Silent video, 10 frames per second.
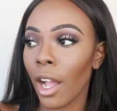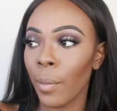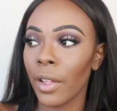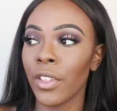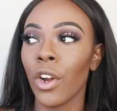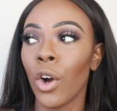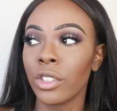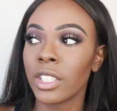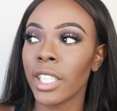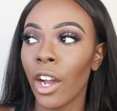about their
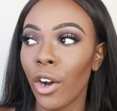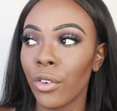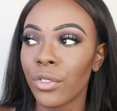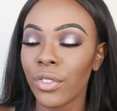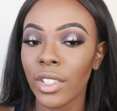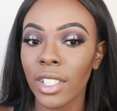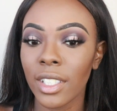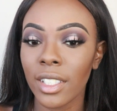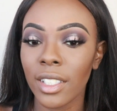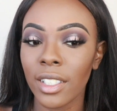own self,
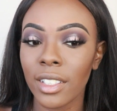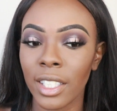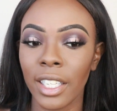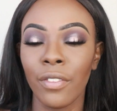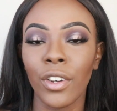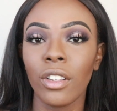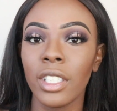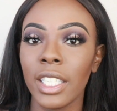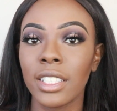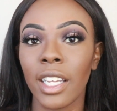that they feel the
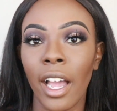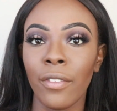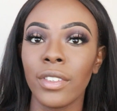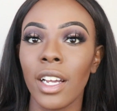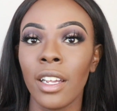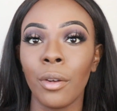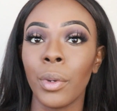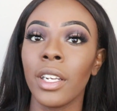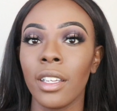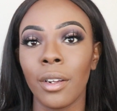need to have an
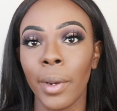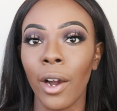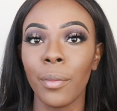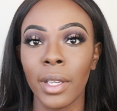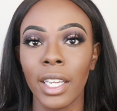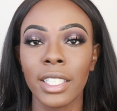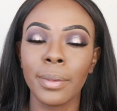opinion about me,